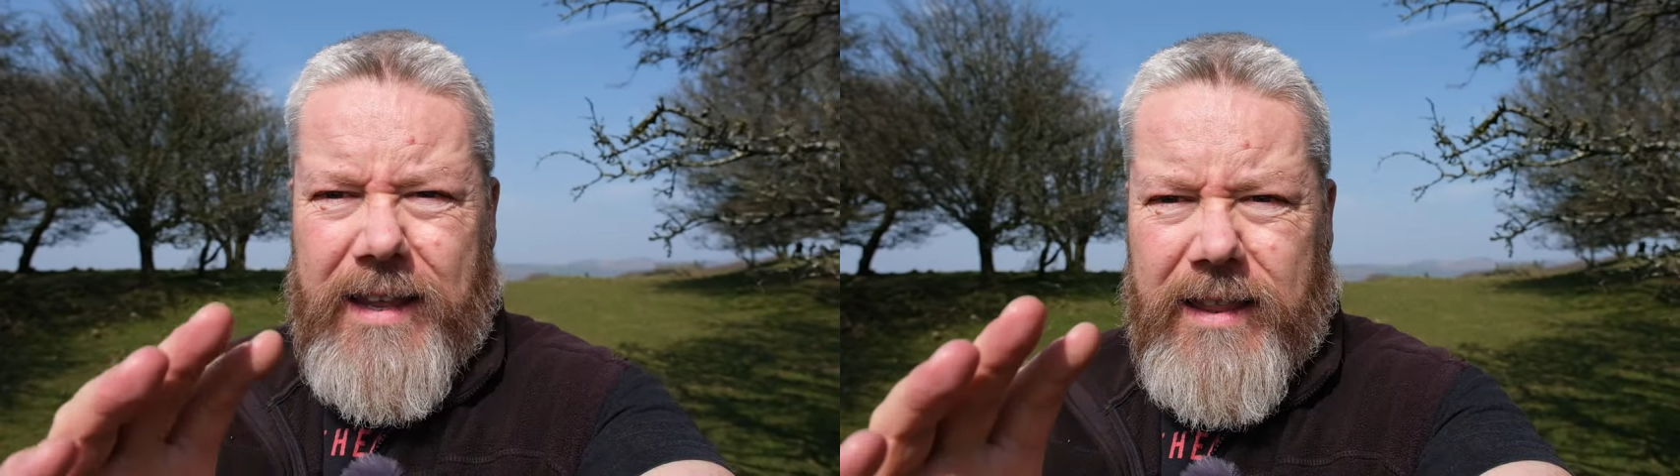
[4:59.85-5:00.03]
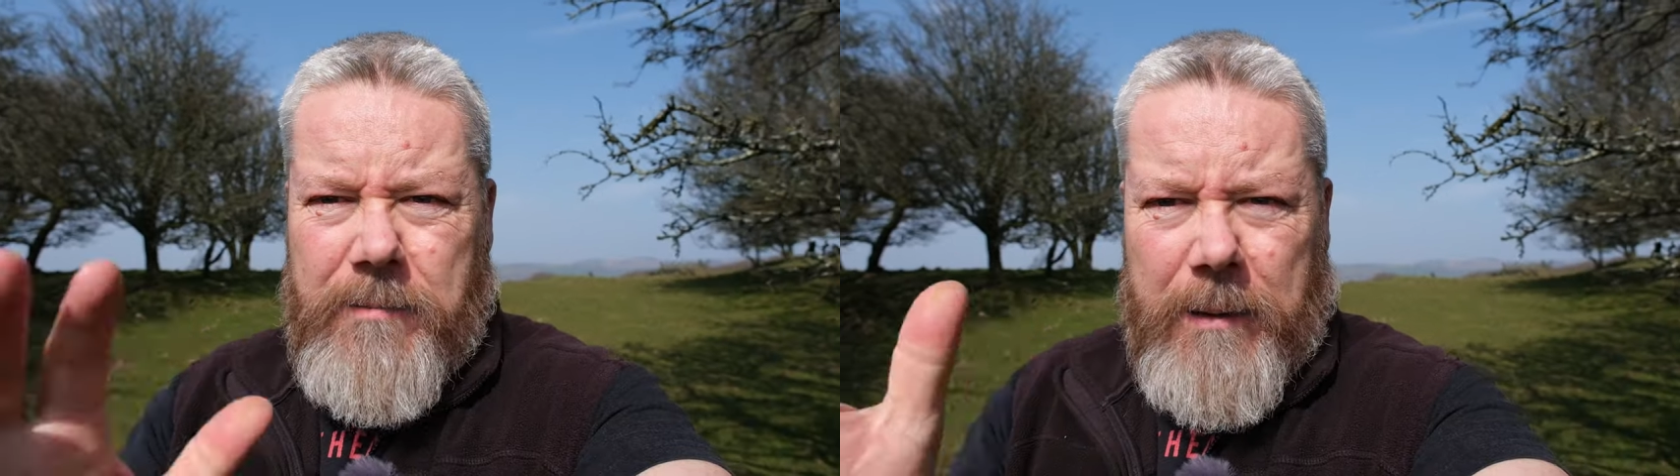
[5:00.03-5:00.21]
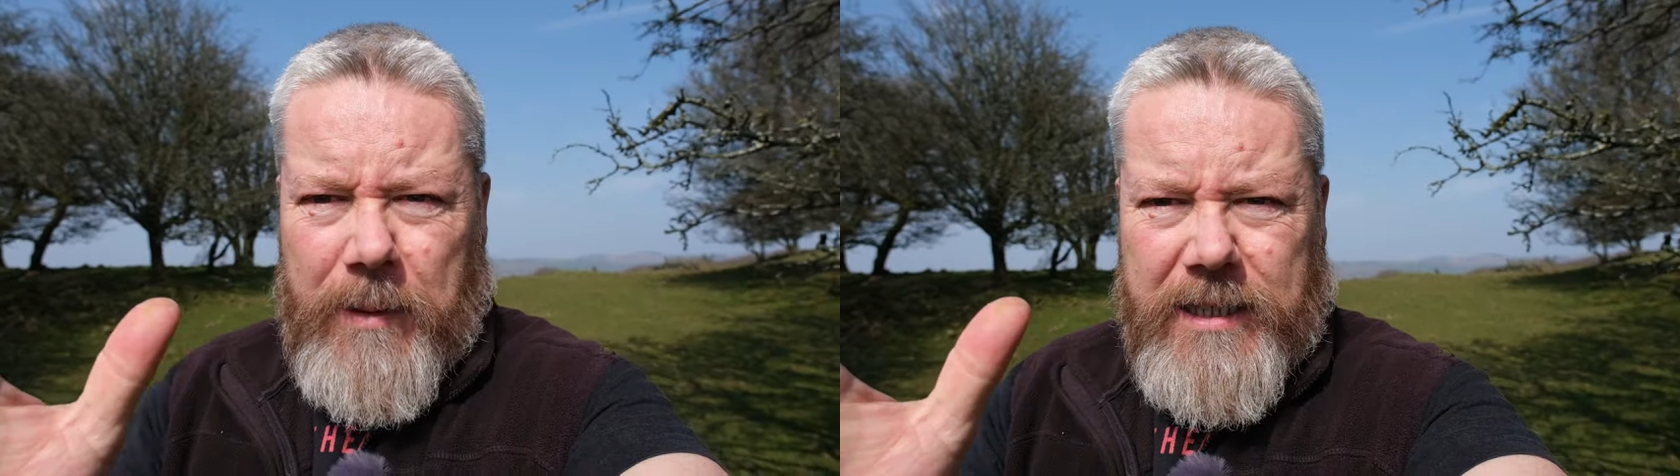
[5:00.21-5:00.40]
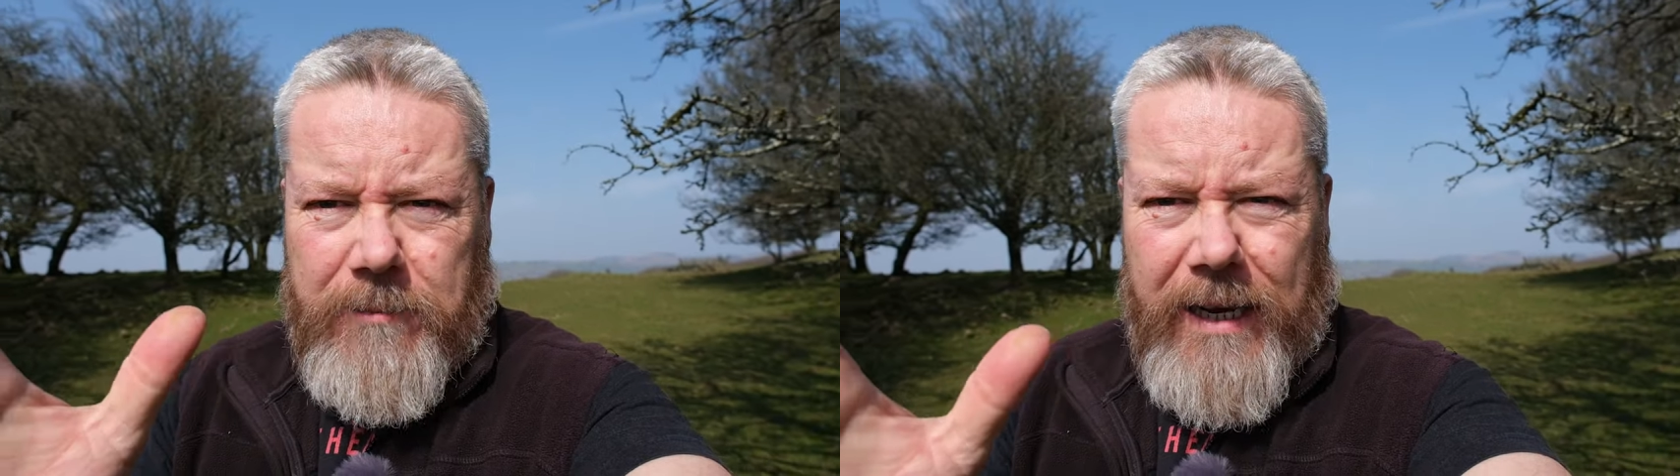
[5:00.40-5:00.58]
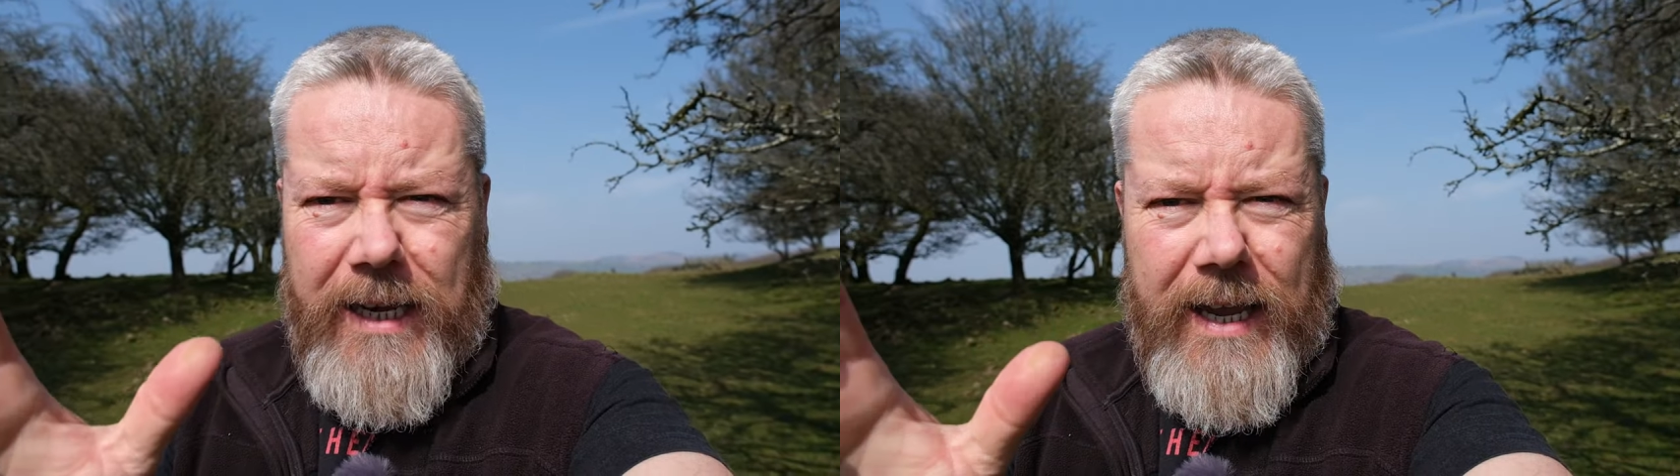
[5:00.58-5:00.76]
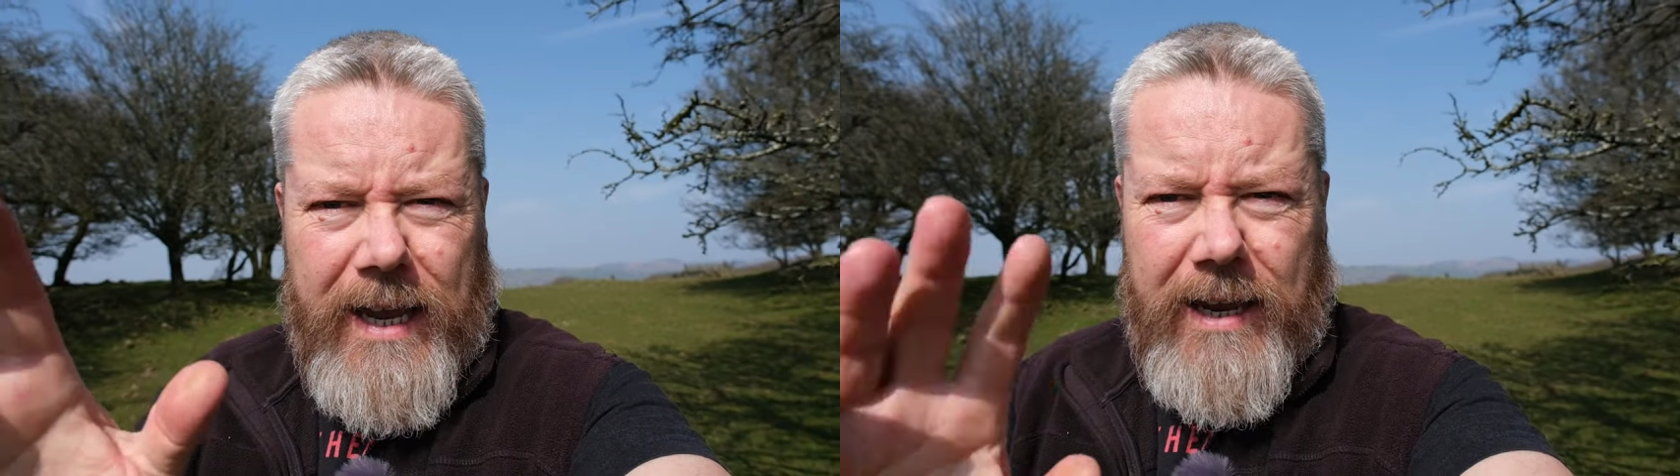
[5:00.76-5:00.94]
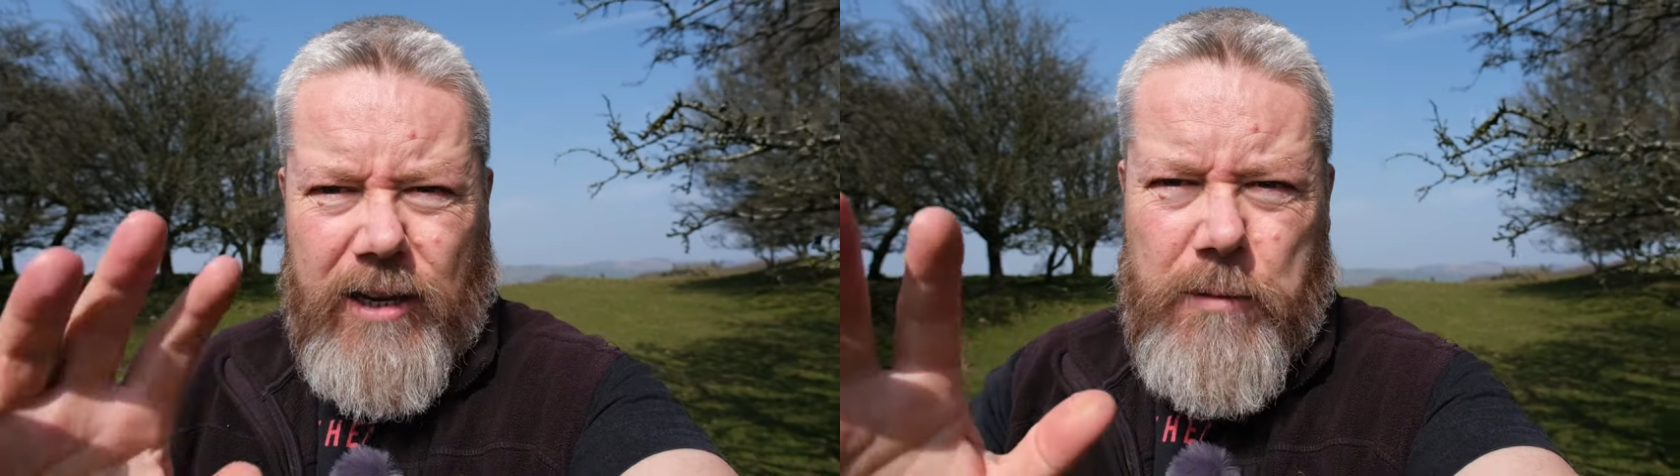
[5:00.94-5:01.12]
there might be some glare.